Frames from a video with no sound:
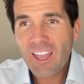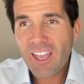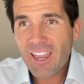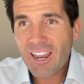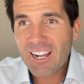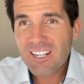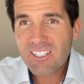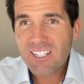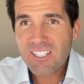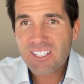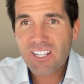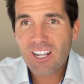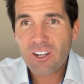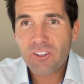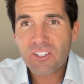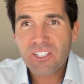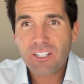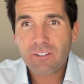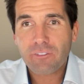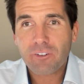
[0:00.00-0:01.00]
as I saw
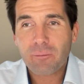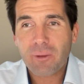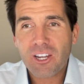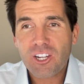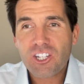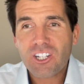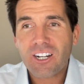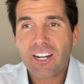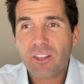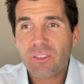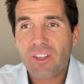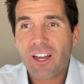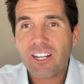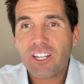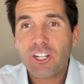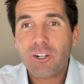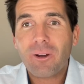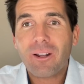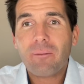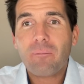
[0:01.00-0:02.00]
this information, I thought, you
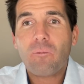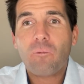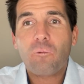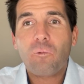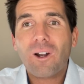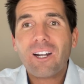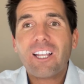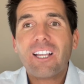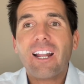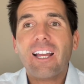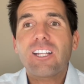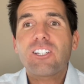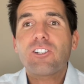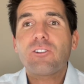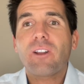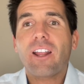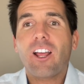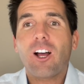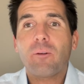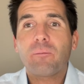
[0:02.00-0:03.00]
know what, what can I do
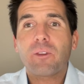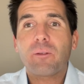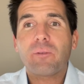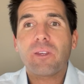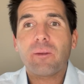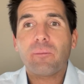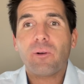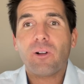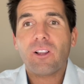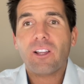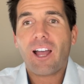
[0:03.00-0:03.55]
to help the people?